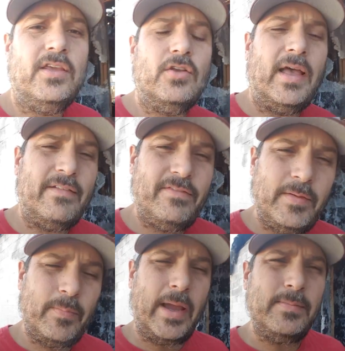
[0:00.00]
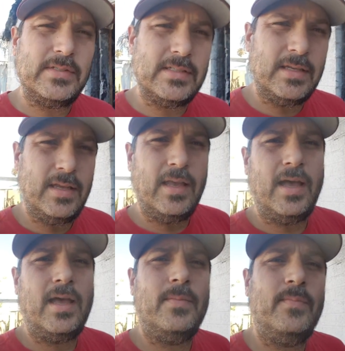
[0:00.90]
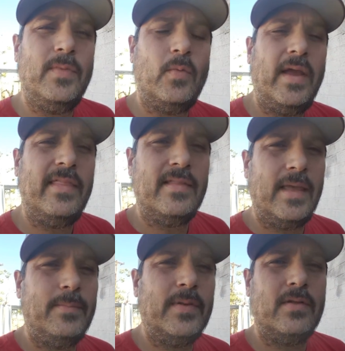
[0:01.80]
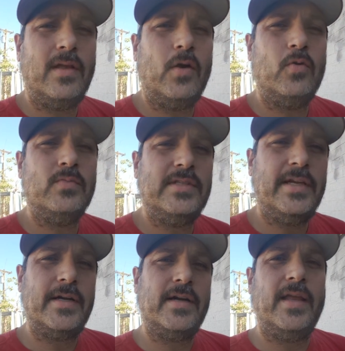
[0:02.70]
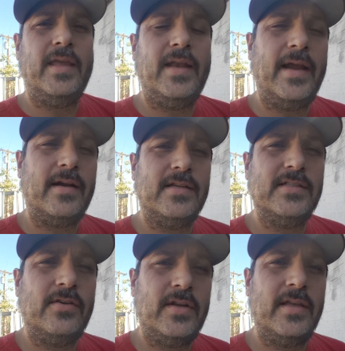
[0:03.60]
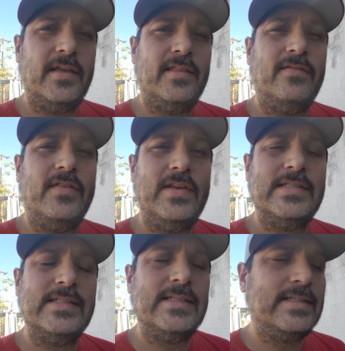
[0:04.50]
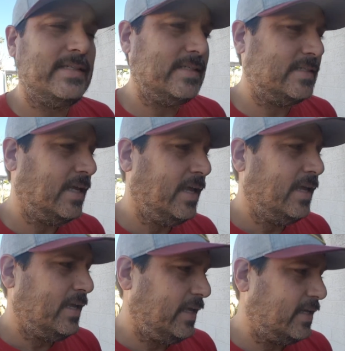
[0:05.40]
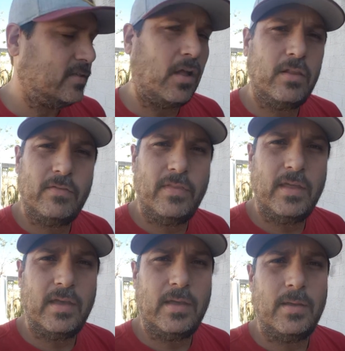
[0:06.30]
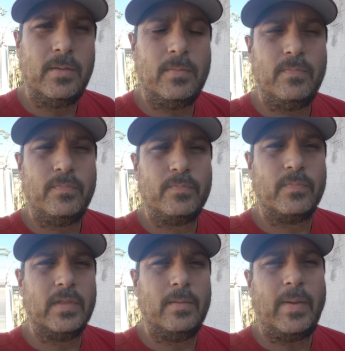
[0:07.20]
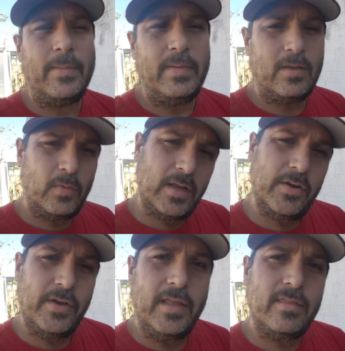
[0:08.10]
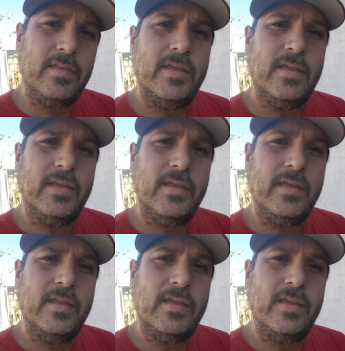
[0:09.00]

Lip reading: you'll have vent pipes. The way that they built homes here in Arizona in the 50s and 60s is all of the piping went underneath.